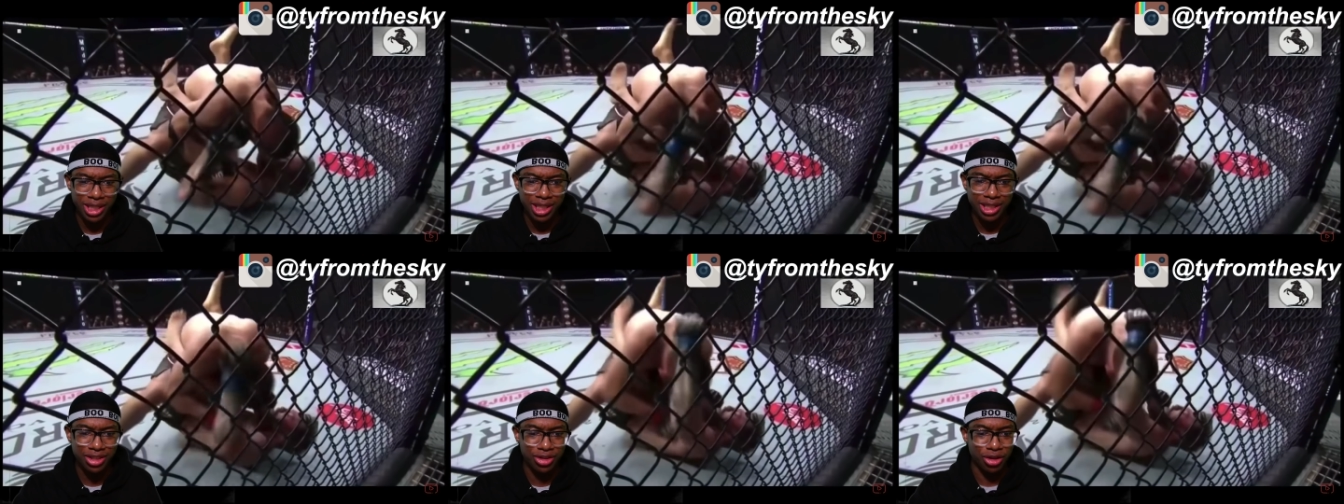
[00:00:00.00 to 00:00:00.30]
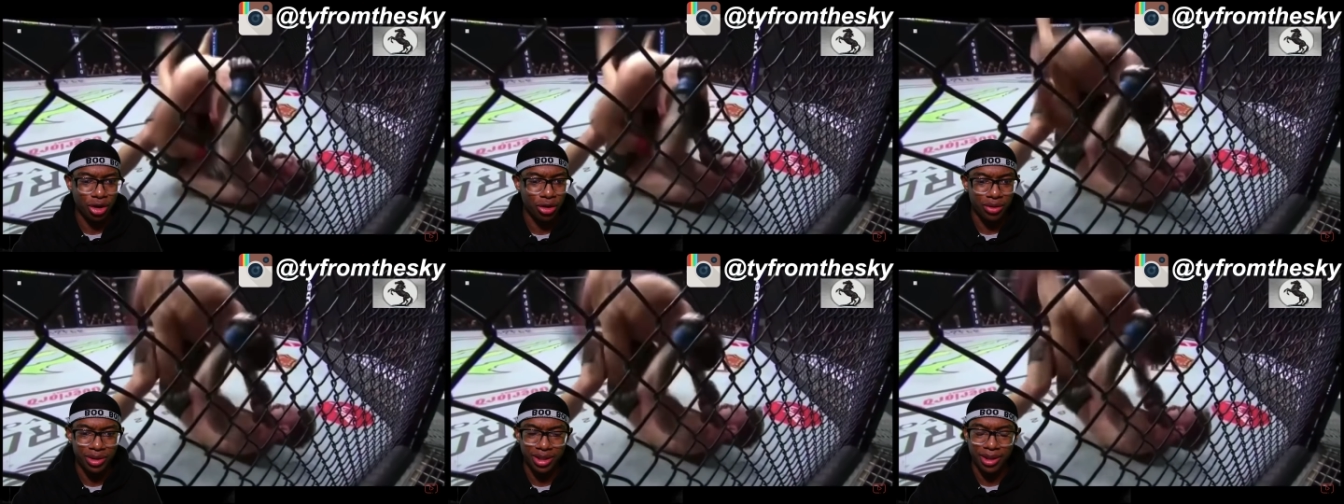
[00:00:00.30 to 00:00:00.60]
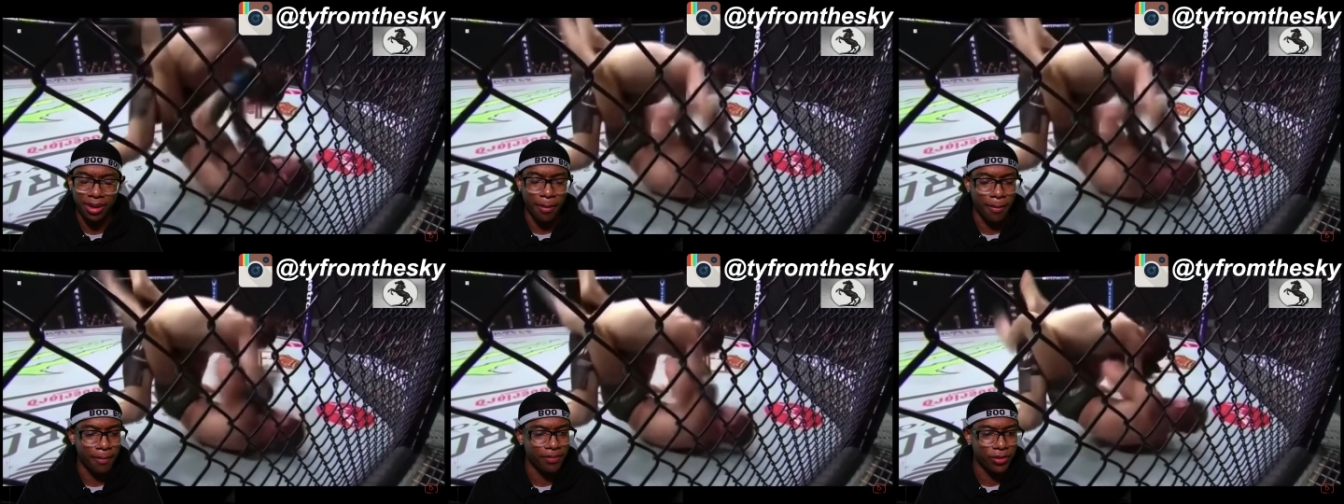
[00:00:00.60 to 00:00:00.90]
he is throwing
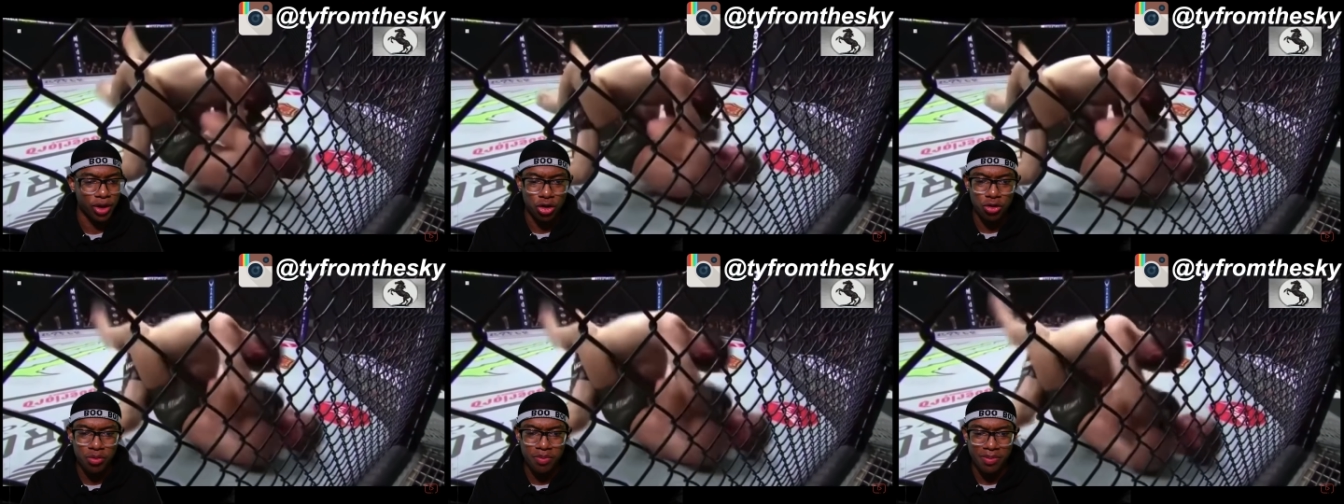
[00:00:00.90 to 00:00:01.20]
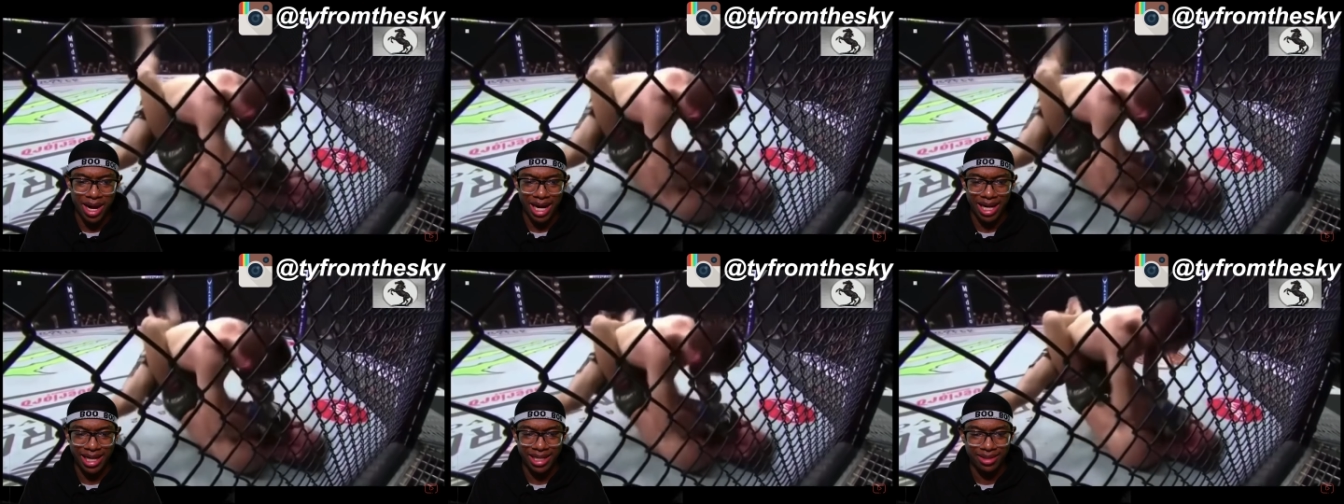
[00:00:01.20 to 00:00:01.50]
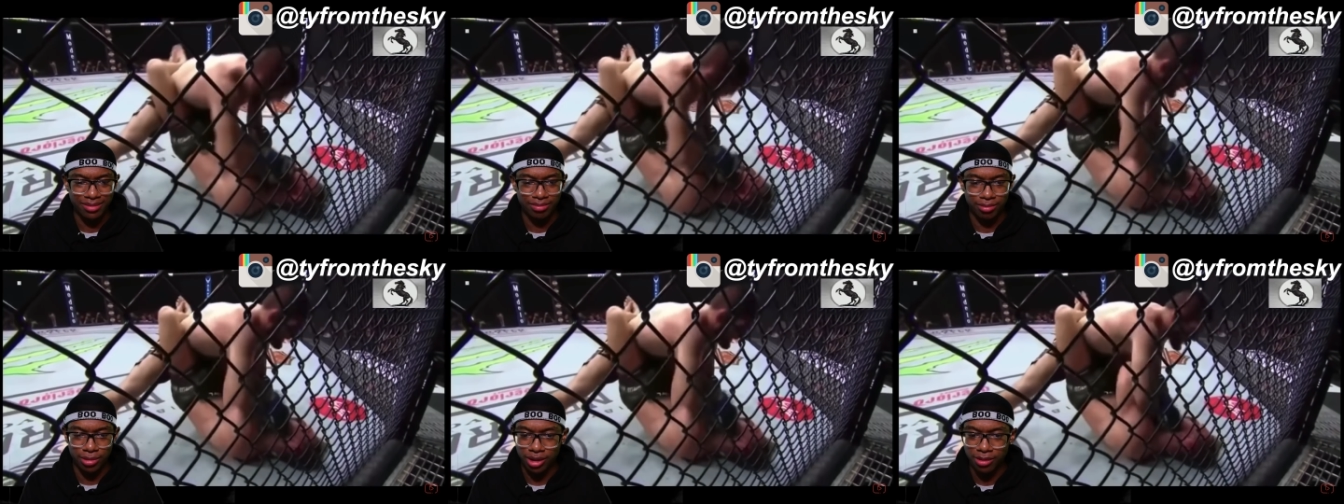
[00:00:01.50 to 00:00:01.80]
them. Oh my,
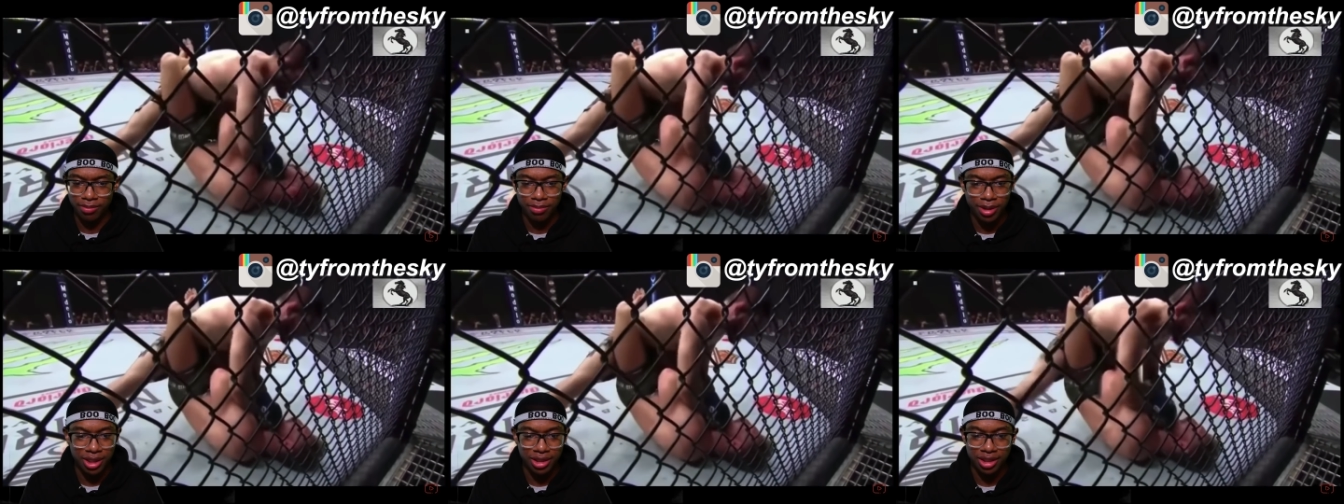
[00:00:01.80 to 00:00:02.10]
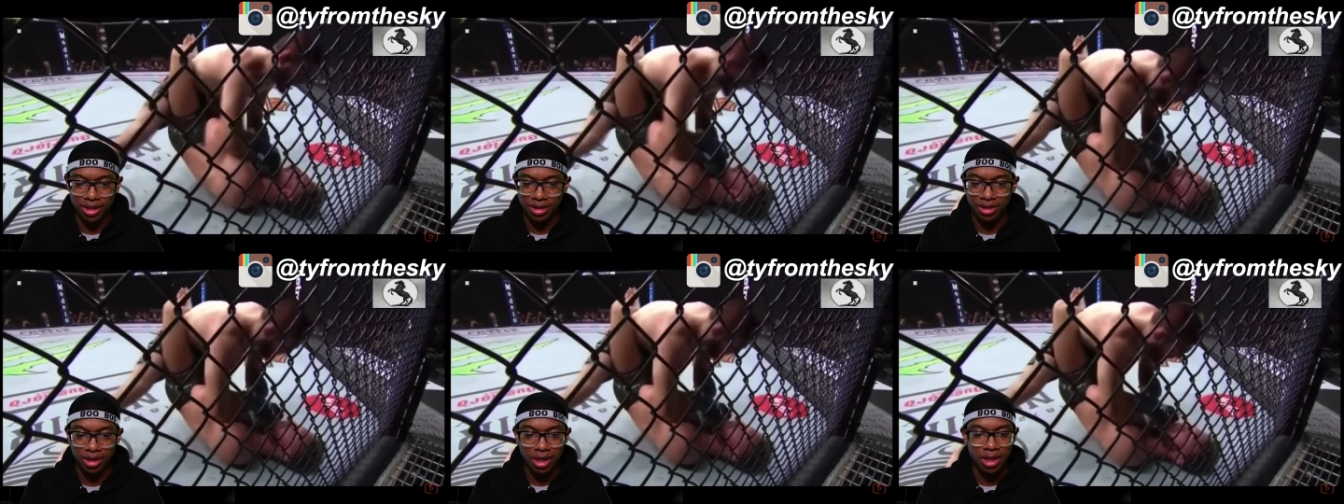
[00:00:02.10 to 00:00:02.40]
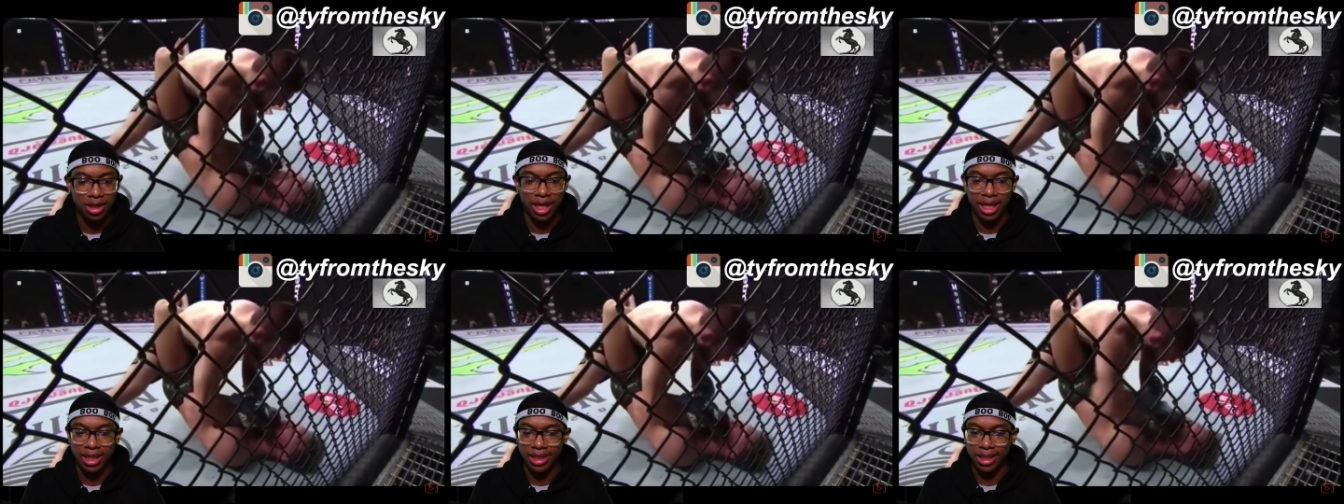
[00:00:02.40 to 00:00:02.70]
bro, them punches
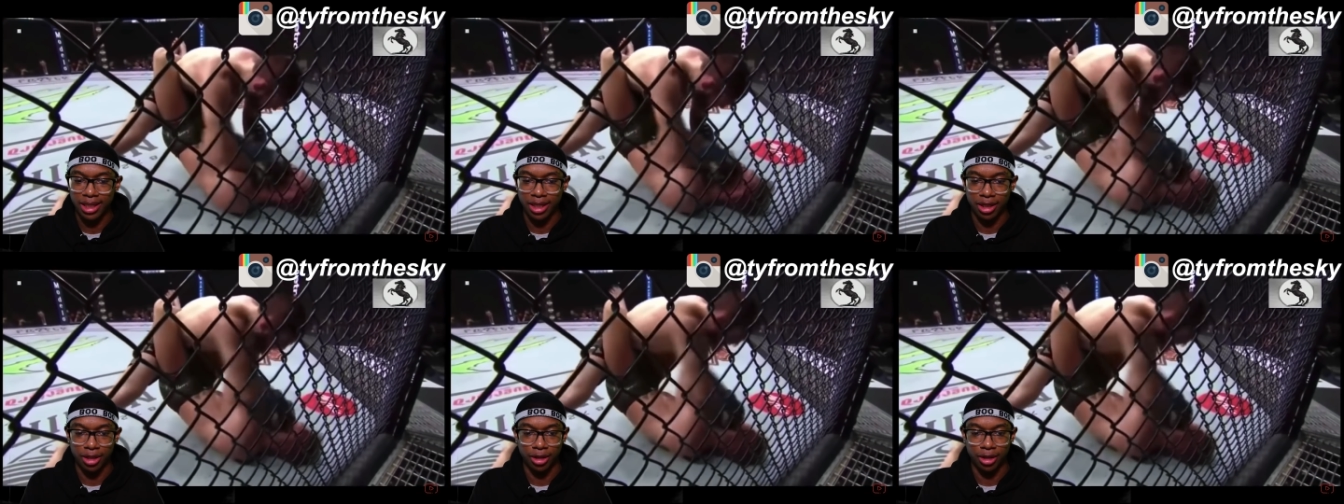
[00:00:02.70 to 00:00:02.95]
look like they